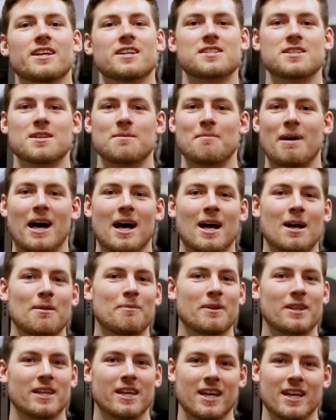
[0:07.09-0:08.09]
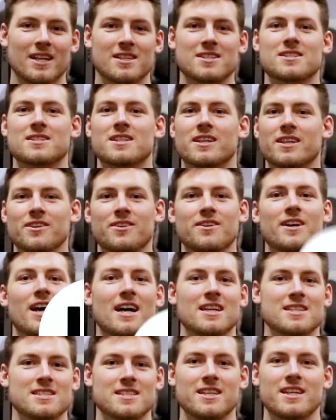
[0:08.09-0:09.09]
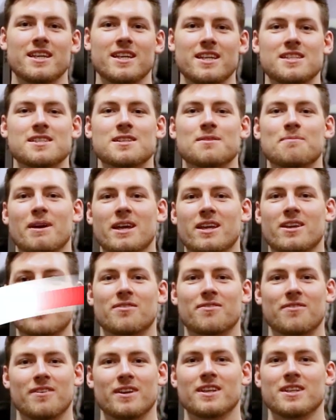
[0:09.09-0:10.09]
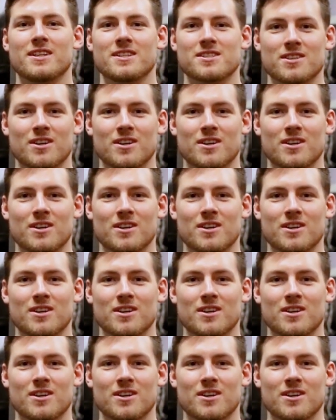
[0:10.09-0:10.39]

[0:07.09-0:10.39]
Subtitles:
you some help and the answers that you guys need to make your fitness